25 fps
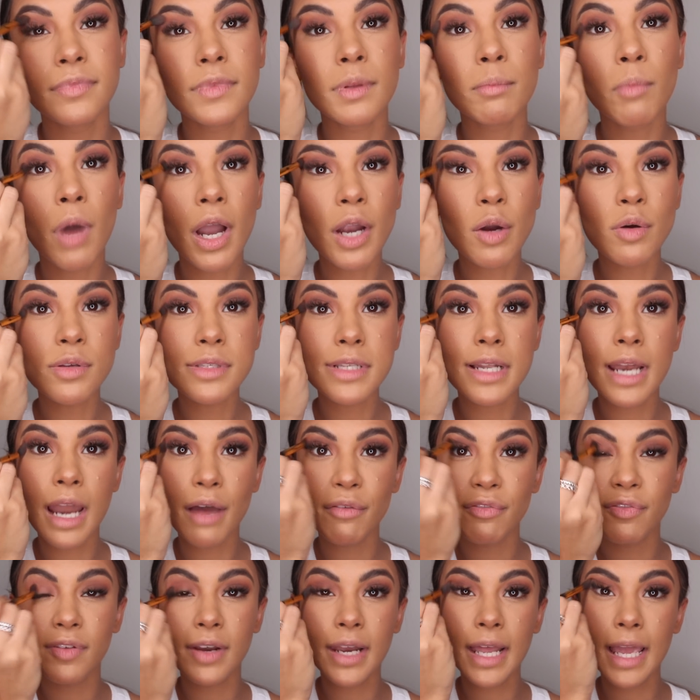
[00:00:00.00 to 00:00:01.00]
Michael's
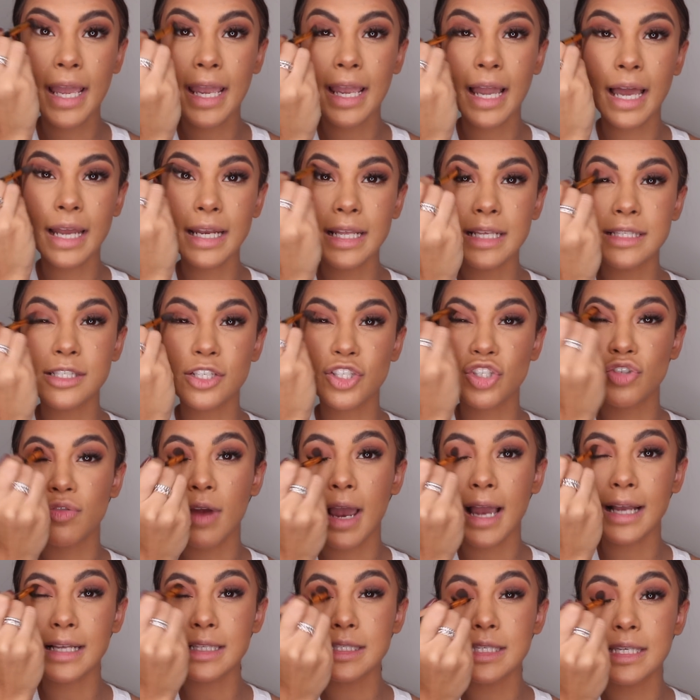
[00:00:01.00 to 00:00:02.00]
lovely and he's
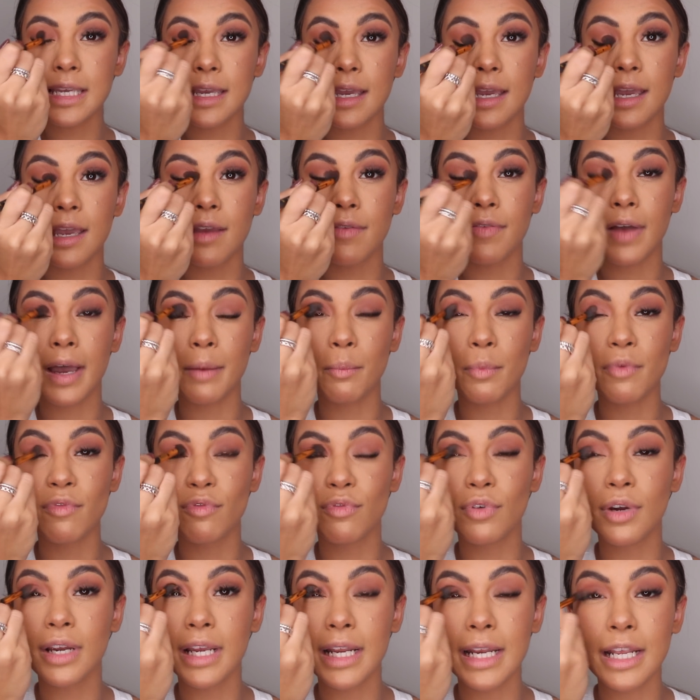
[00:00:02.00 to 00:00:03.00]
attractive and we've
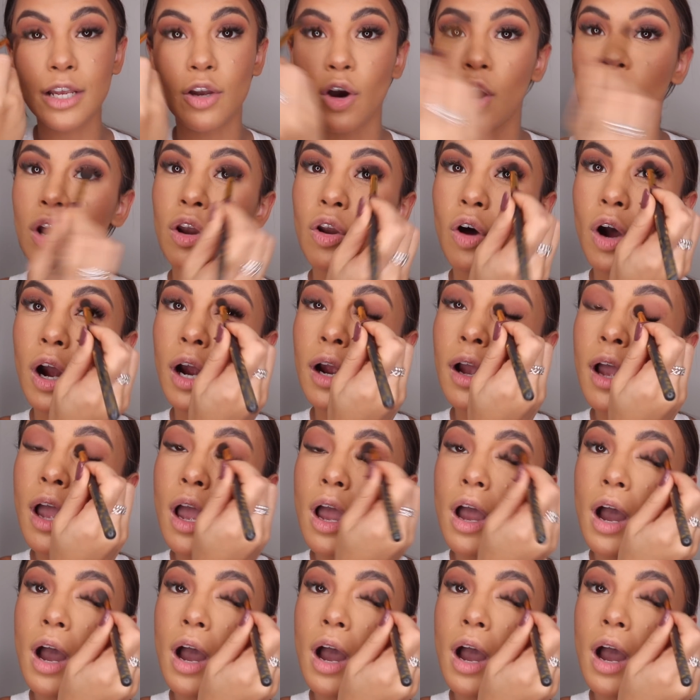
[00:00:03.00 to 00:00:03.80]
really got along.